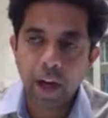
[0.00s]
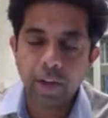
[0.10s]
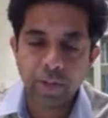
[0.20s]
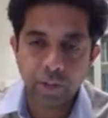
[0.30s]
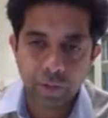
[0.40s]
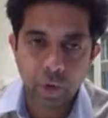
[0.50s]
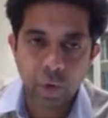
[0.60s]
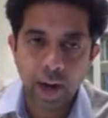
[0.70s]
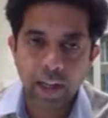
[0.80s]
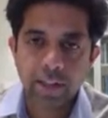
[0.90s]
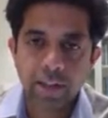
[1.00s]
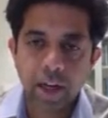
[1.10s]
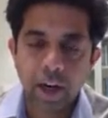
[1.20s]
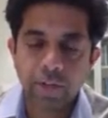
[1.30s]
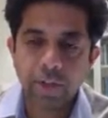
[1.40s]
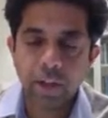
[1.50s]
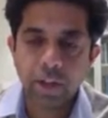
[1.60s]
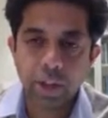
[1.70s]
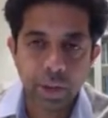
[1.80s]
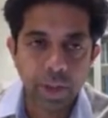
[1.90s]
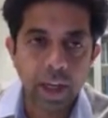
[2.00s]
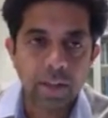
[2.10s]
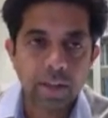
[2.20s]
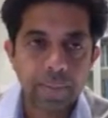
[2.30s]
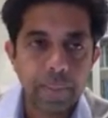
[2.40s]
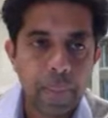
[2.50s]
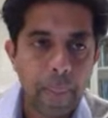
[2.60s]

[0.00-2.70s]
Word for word: a half to four x after two years.